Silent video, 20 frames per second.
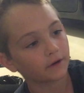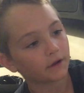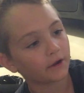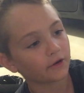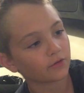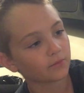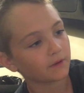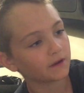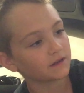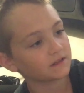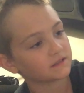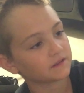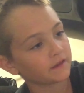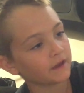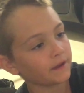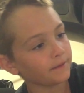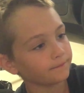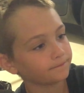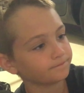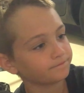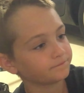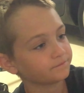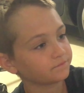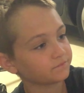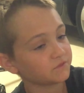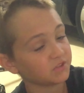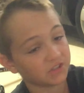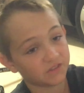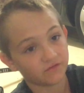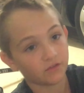100 meters of that,
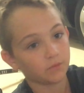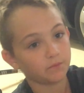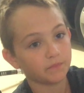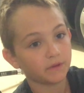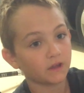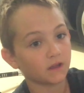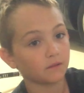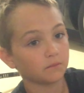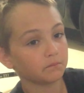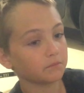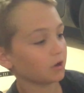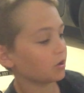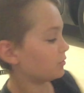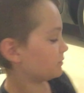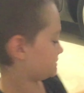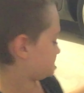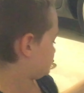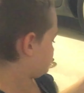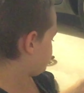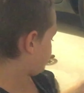just for bigger lures and